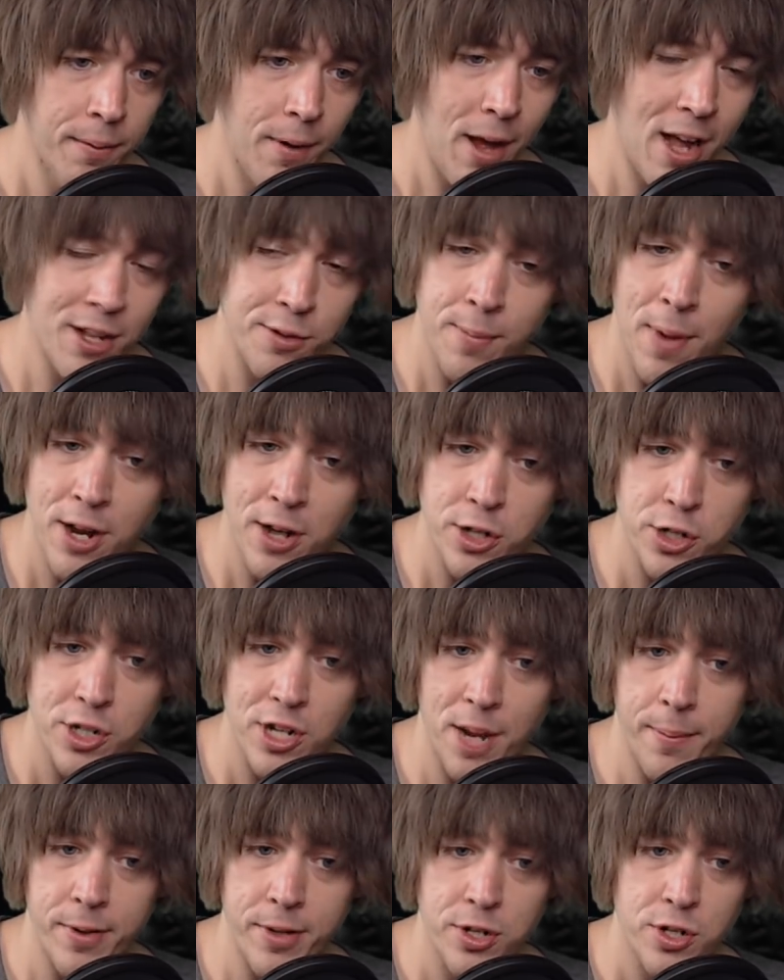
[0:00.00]
as magic
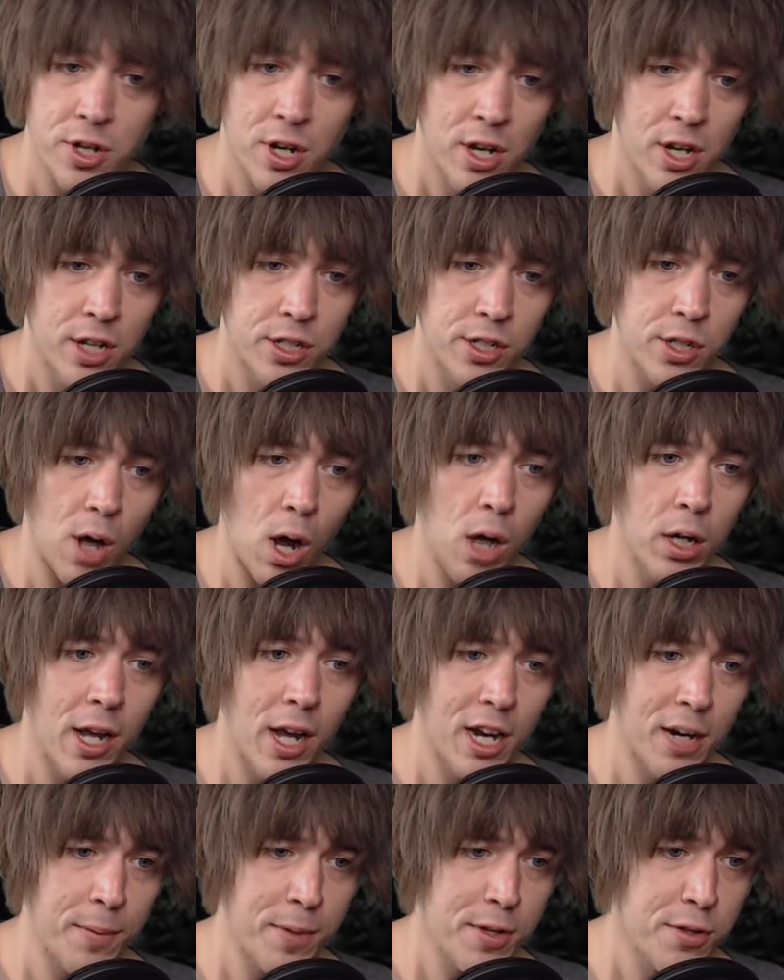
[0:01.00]
damage to all
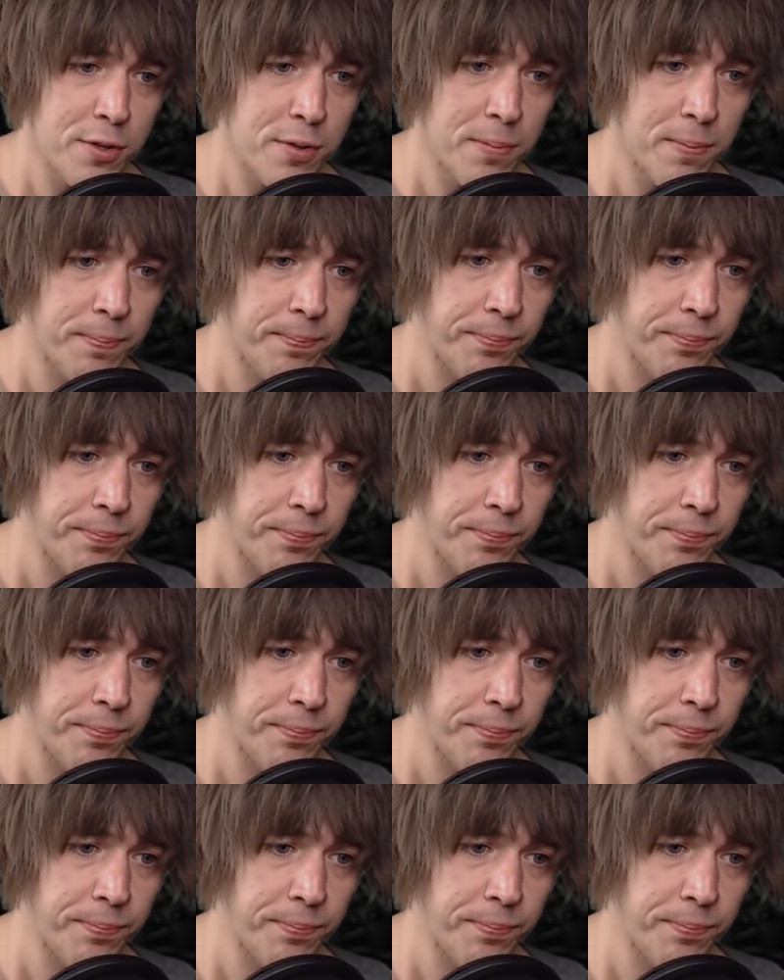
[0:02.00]
enemies.